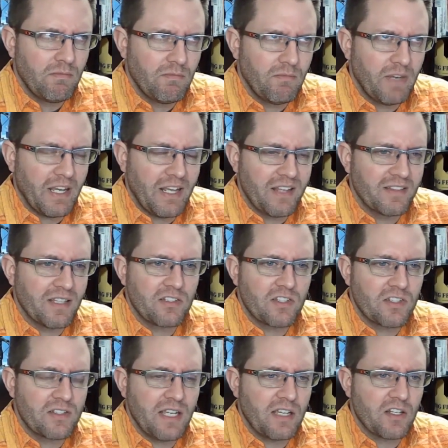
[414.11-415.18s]
Wait, isn't that
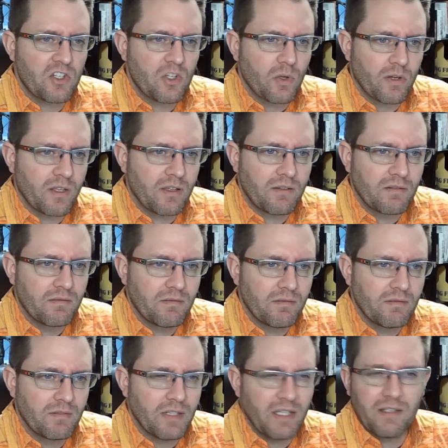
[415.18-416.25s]
just naked shorting?
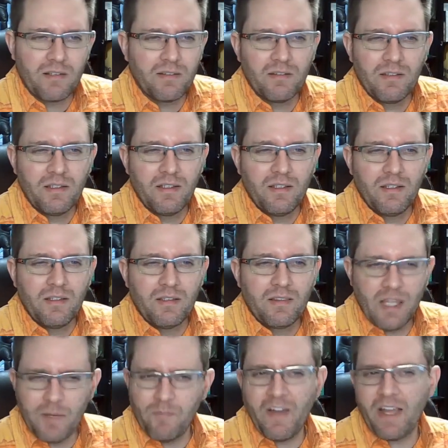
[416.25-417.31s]
Like,
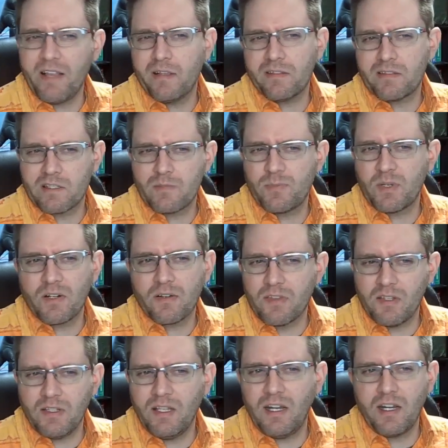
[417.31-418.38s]
that violates the spirit of
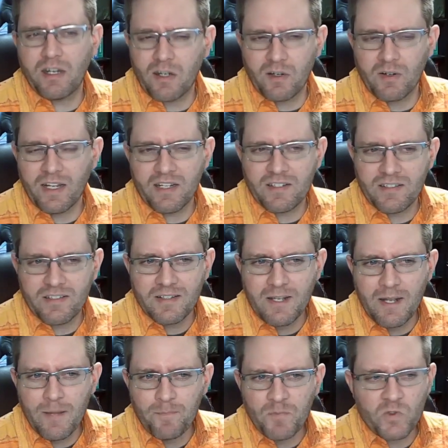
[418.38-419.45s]
the law, correct?
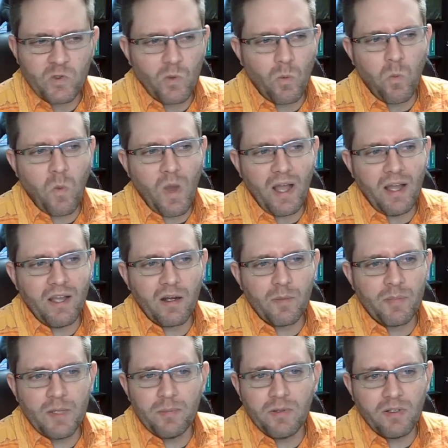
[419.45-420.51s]
So why are
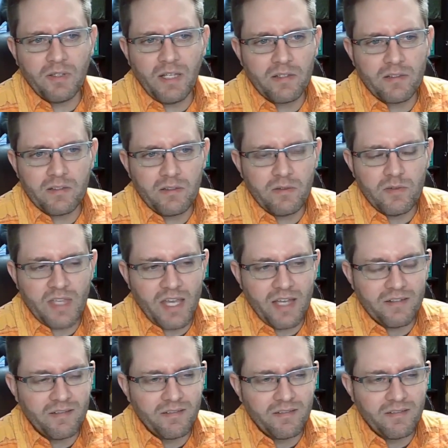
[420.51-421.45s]
people allowed to do that?